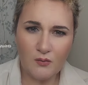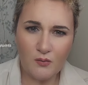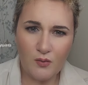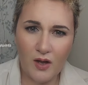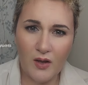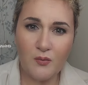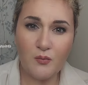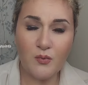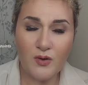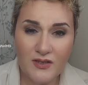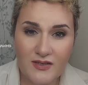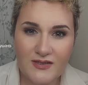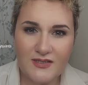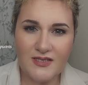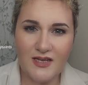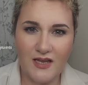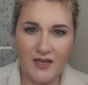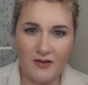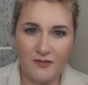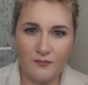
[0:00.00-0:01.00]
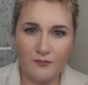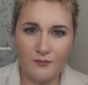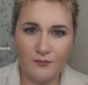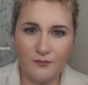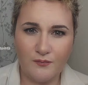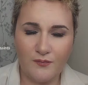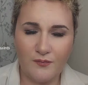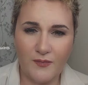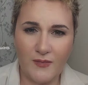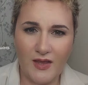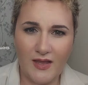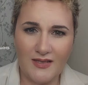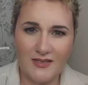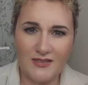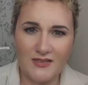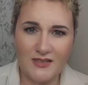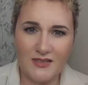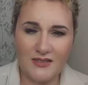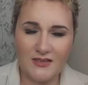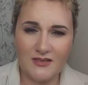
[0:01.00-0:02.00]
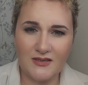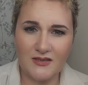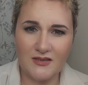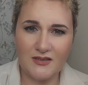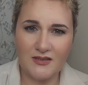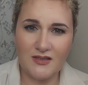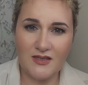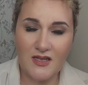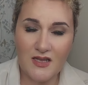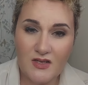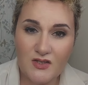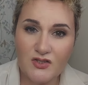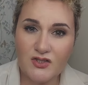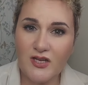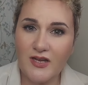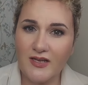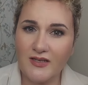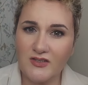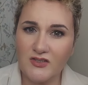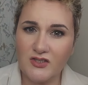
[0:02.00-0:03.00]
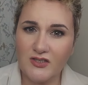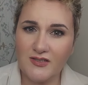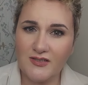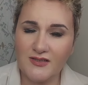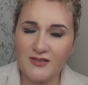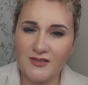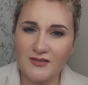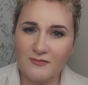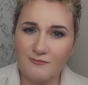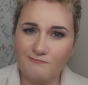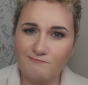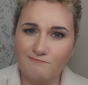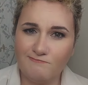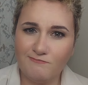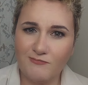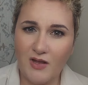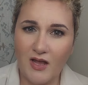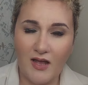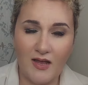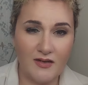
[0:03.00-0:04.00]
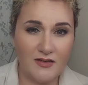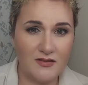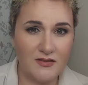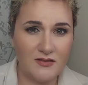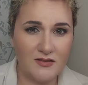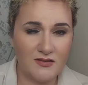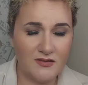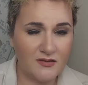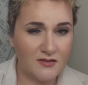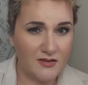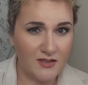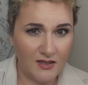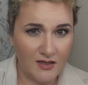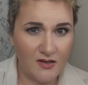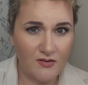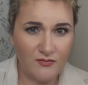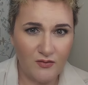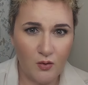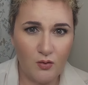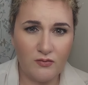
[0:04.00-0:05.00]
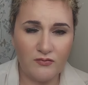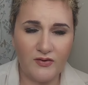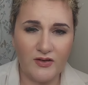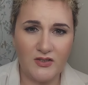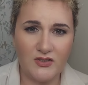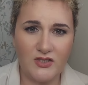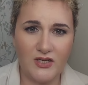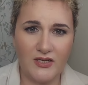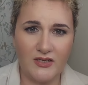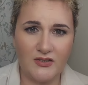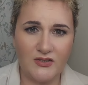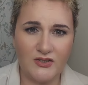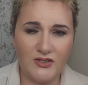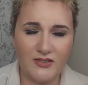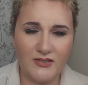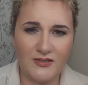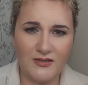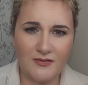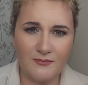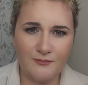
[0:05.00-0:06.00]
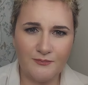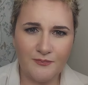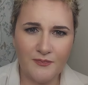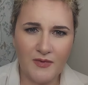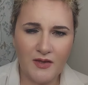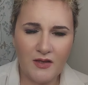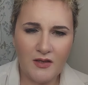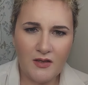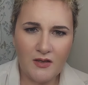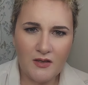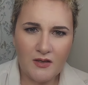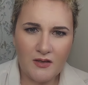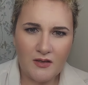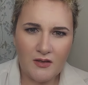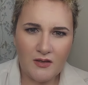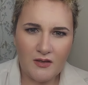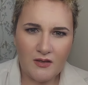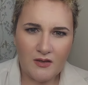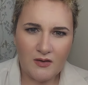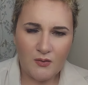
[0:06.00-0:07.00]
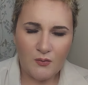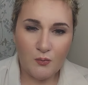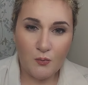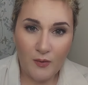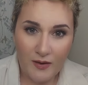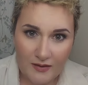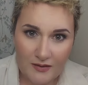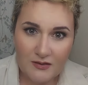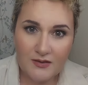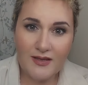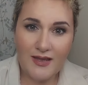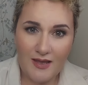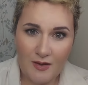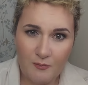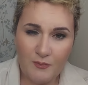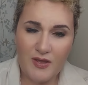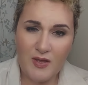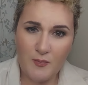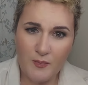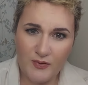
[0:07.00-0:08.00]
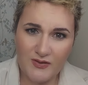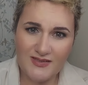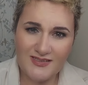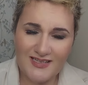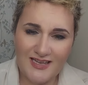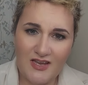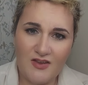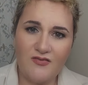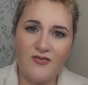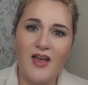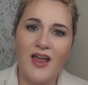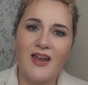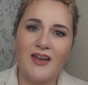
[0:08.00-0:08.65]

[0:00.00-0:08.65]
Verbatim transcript: What I would say is that these changes and their evolving changes will keep people safe